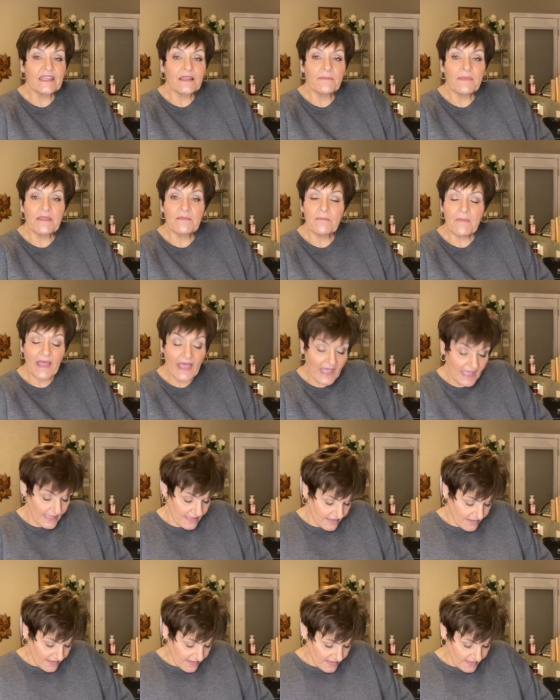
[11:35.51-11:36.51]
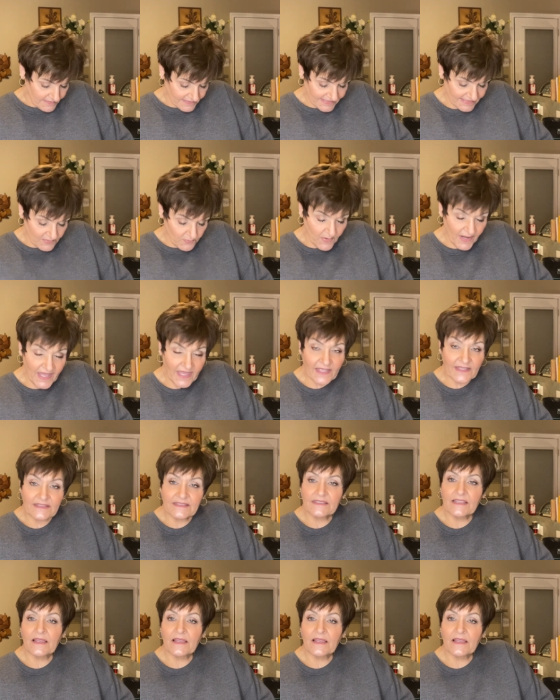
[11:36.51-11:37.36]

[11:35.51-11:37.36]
I'm in my sweats.